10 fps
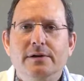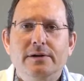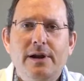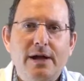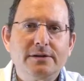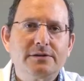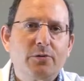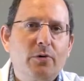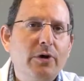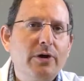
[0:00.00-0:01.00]

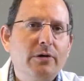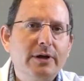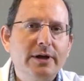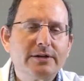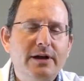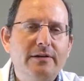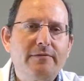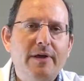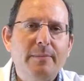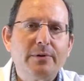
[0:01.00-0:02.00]
non-steroidal
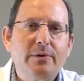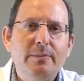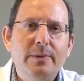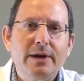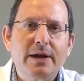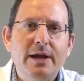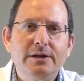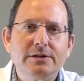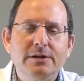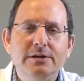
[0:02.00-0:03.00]
anti-inflammatory
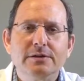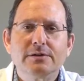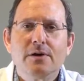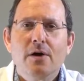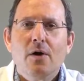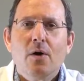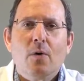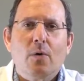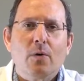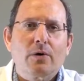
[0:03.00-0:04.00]
medications,
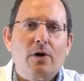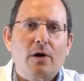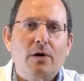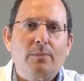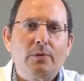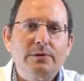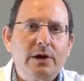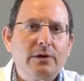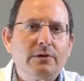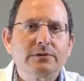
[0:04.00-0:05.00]
or carpal
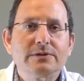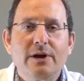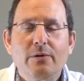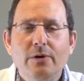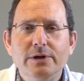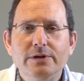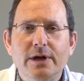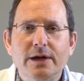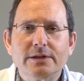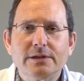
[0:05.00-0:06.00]
tunnel steroid
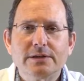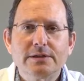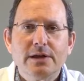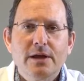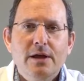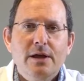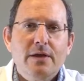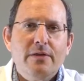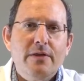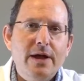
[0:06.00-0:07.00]
injections,
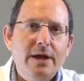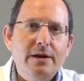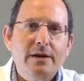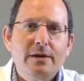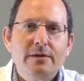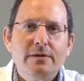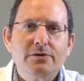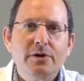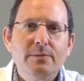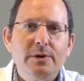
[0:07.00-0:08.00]
then the
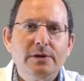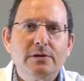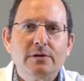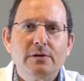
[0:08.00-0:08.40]
treatment